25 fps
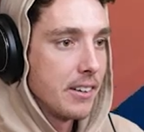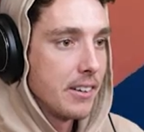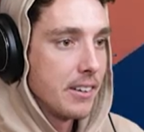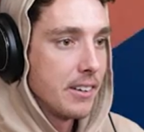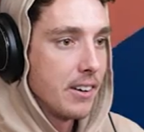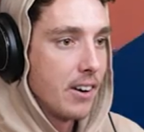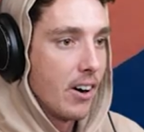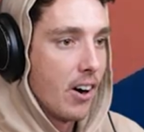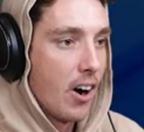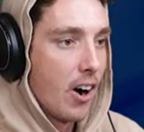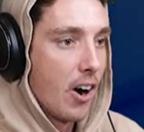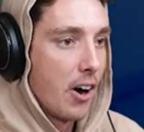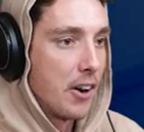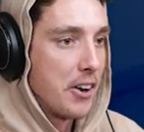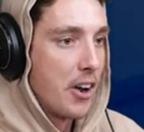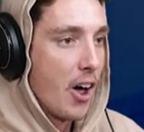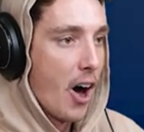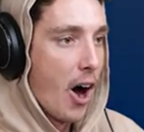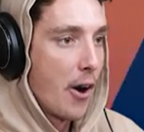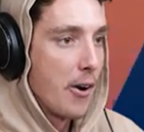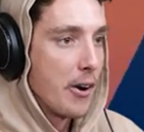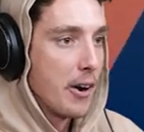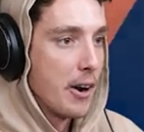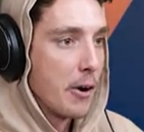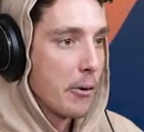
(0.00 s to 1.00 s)
Oh,
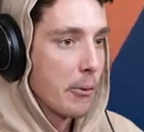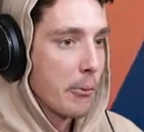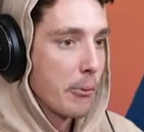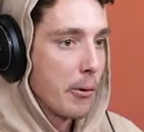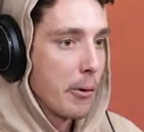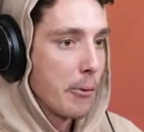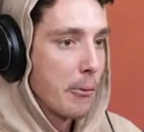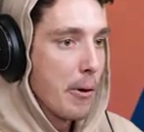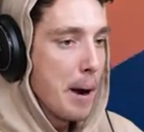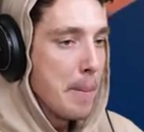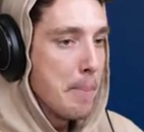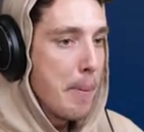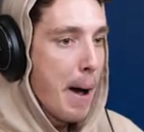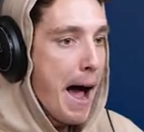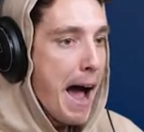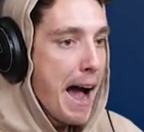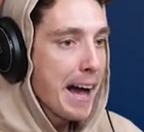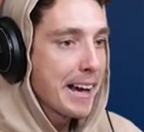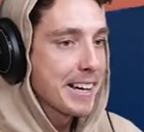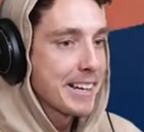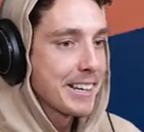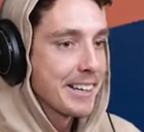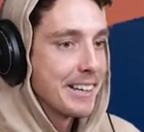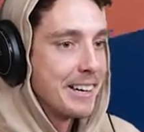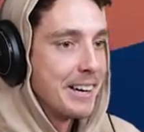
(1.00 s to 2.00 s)
no. Run
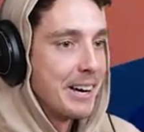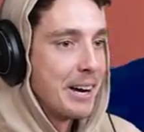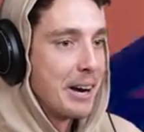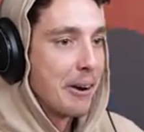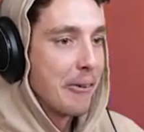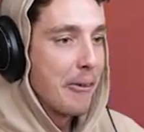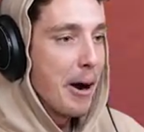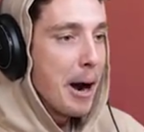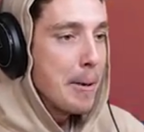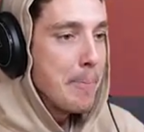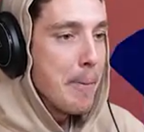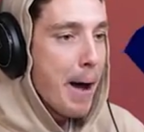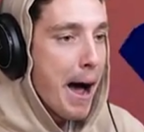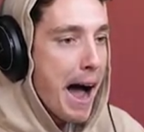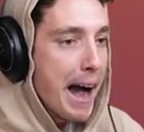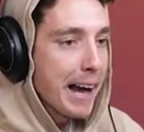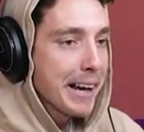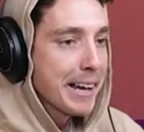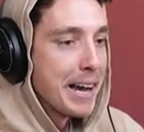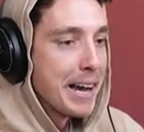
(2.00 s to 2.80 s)
back! Run back!